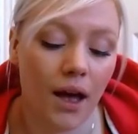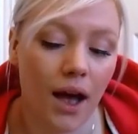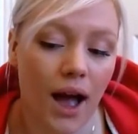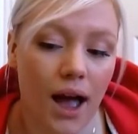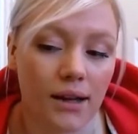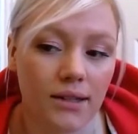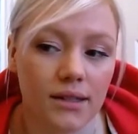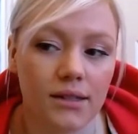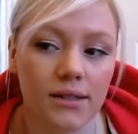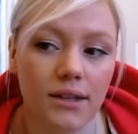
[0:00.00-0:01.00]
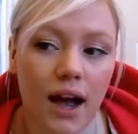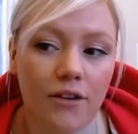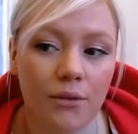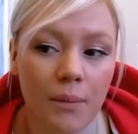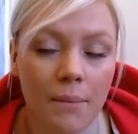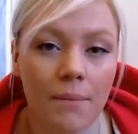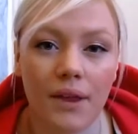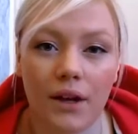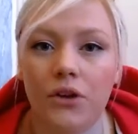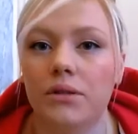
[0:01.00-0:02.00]
And I remember
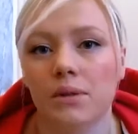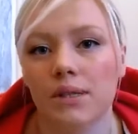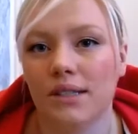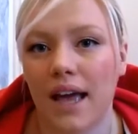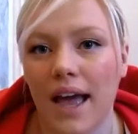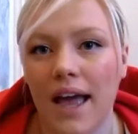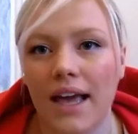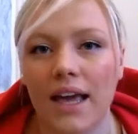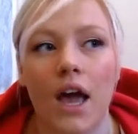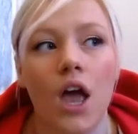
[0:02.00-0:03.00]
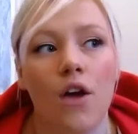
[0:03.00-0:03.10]
that Christmas Day